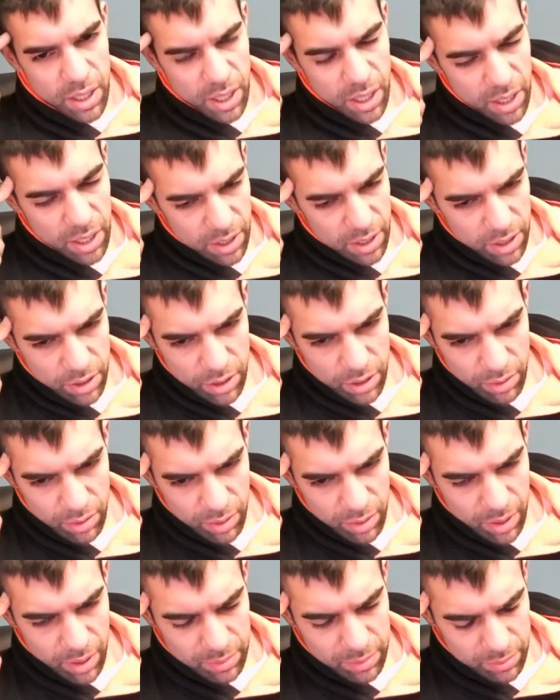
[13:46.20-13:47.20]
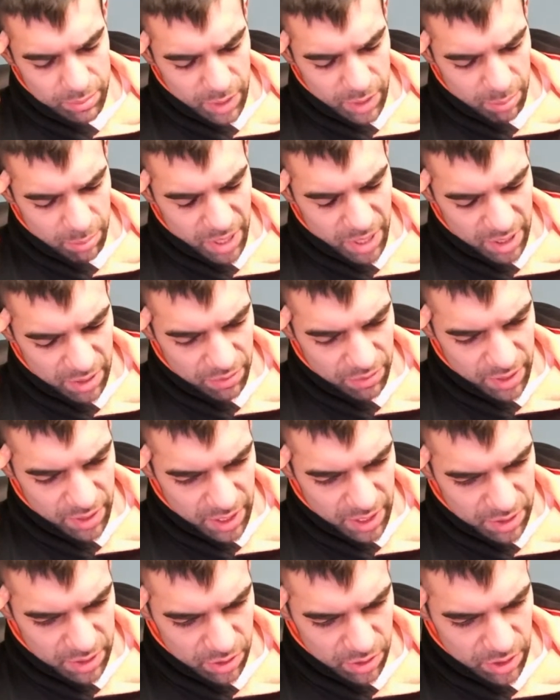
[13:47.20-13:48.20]
you know a benefit
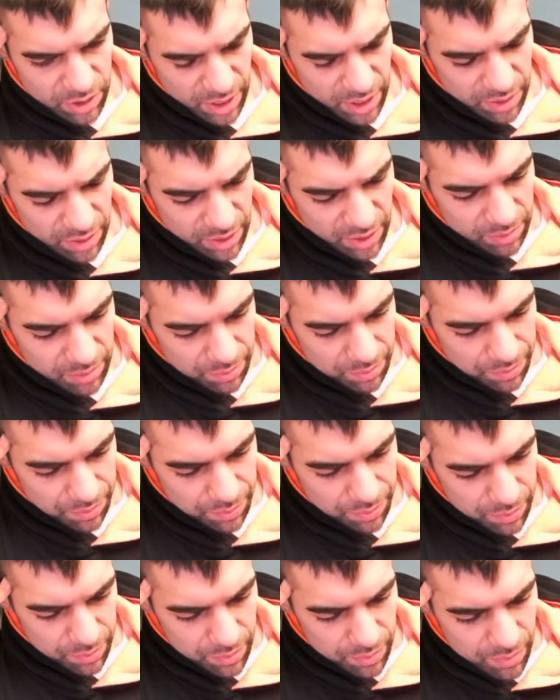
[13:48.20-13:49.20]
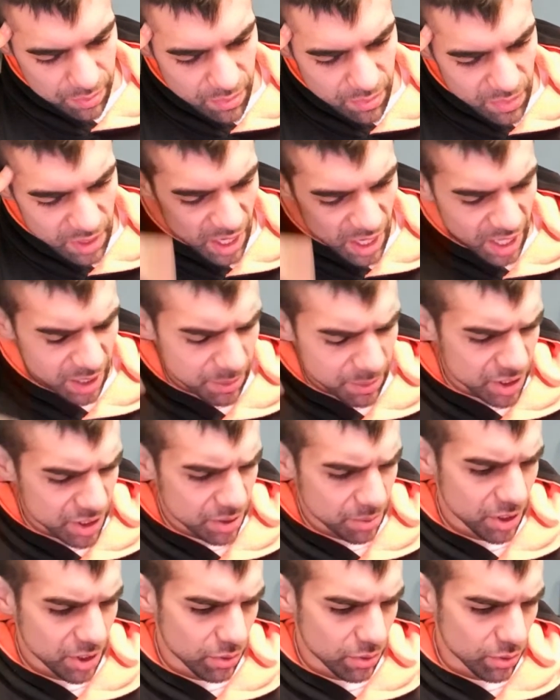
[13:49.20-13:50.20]
necessarily. And I mean,
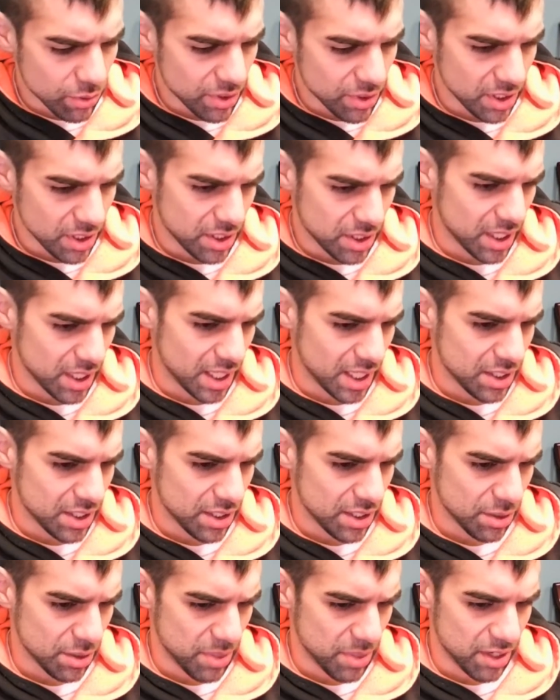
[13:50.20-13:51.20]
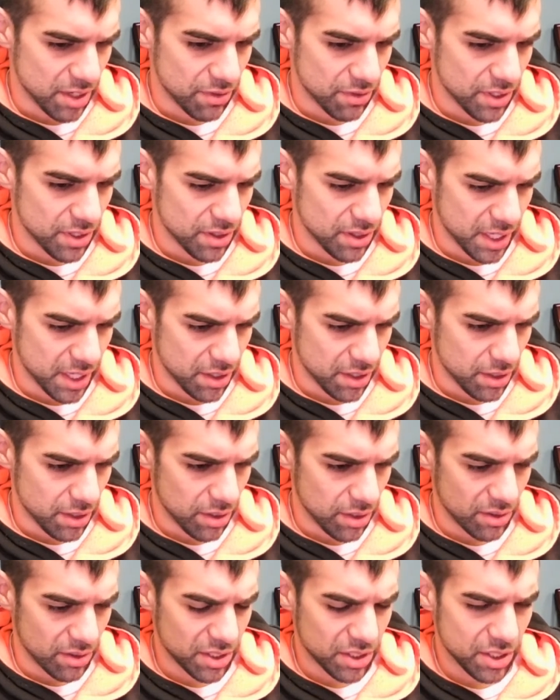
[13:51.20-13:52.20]
some of the cool things that I see as a benefit, like,
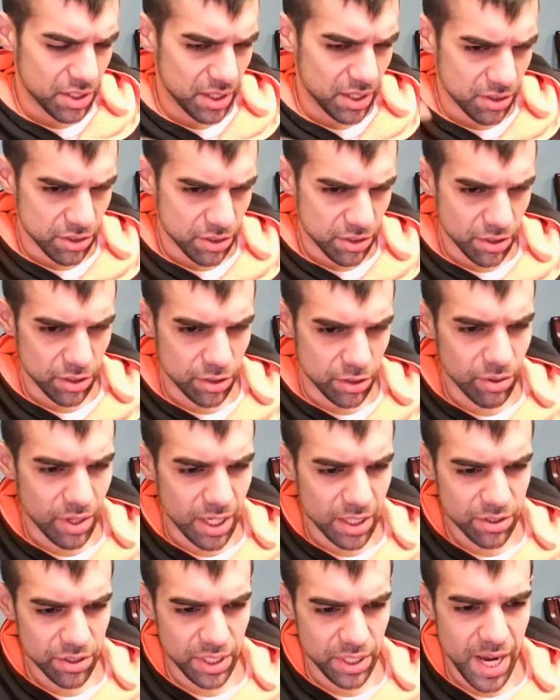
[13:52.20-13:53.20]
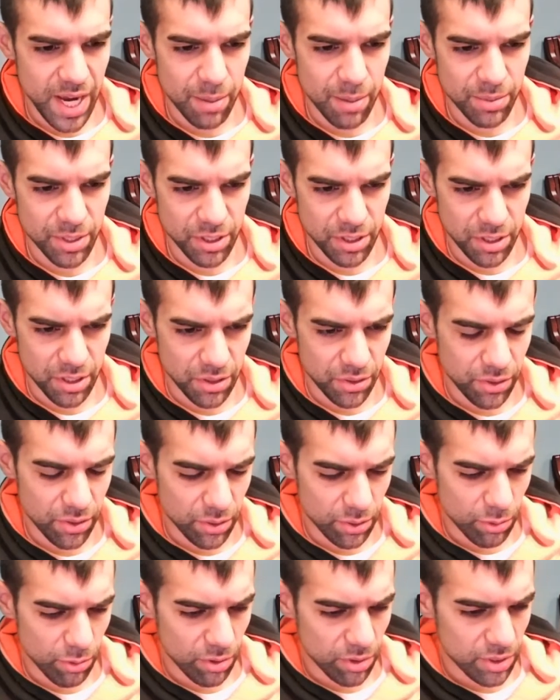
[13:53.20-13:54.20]
let's say there's an atrocity happening in a
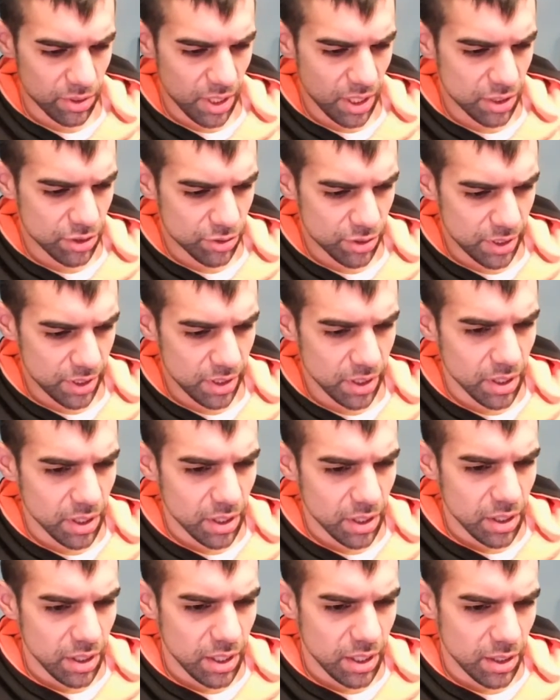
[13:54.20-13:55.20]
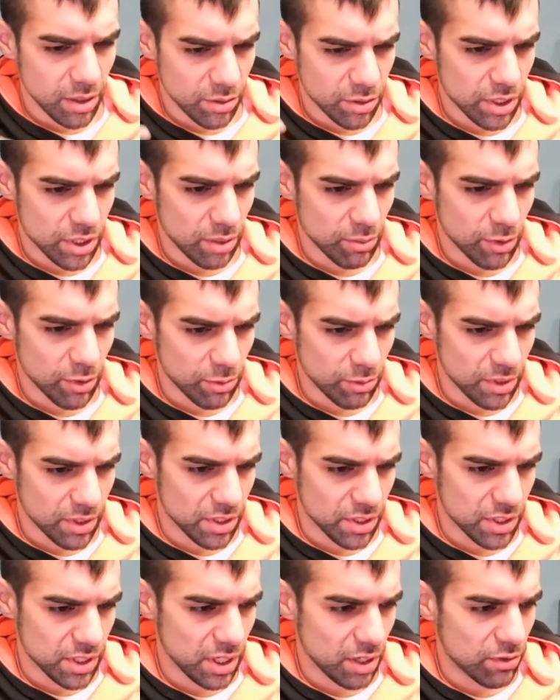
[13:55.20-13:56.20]
third world country. Someone with a
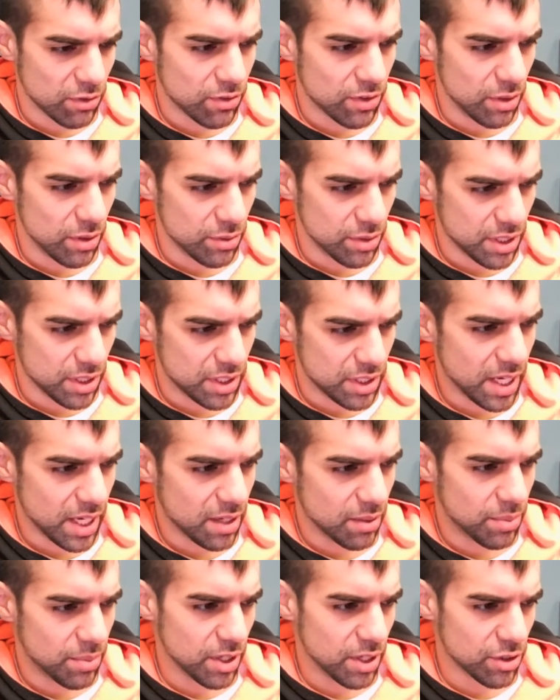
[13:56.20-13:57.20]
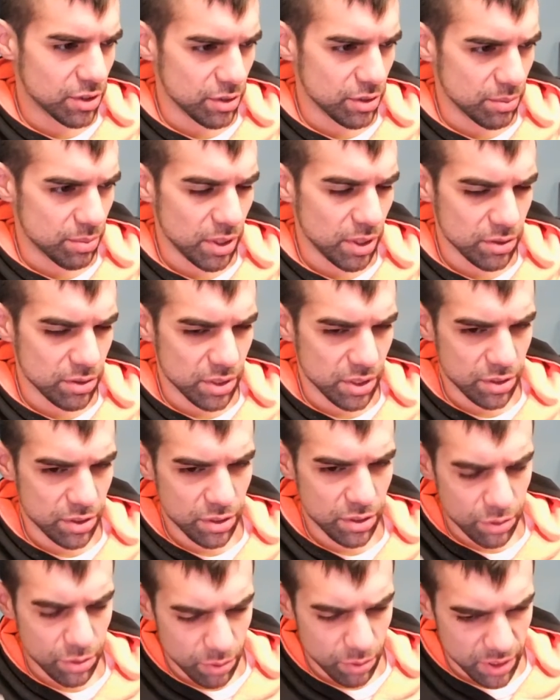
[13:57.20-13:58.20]
cell phone can take a picture, post it
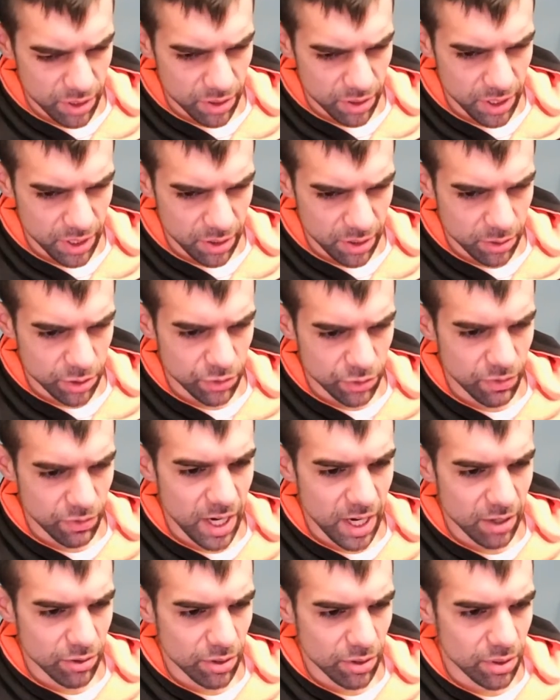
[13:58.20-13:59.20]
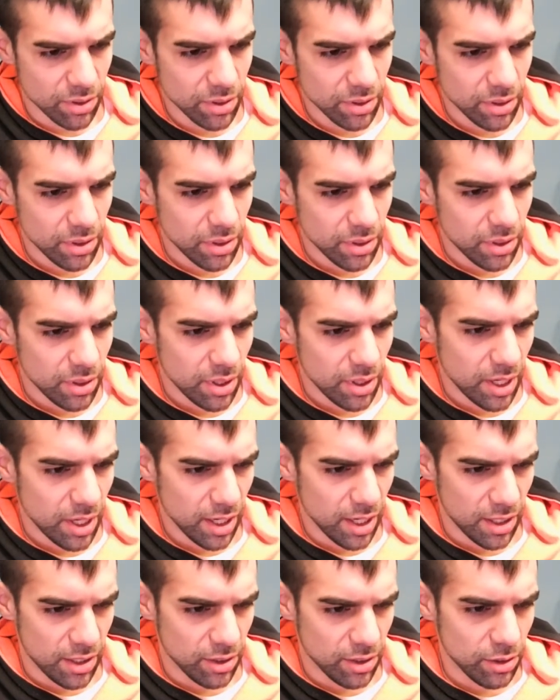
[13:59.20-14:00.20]
to Twitter, and it goes viral.
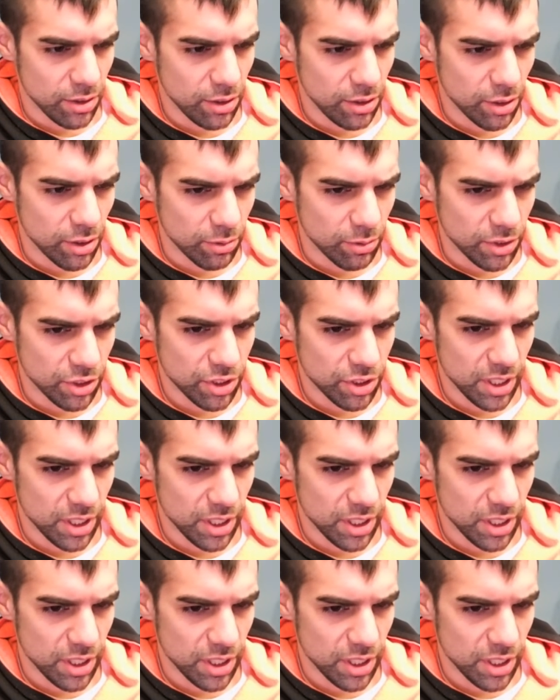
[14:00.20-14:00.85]
And we share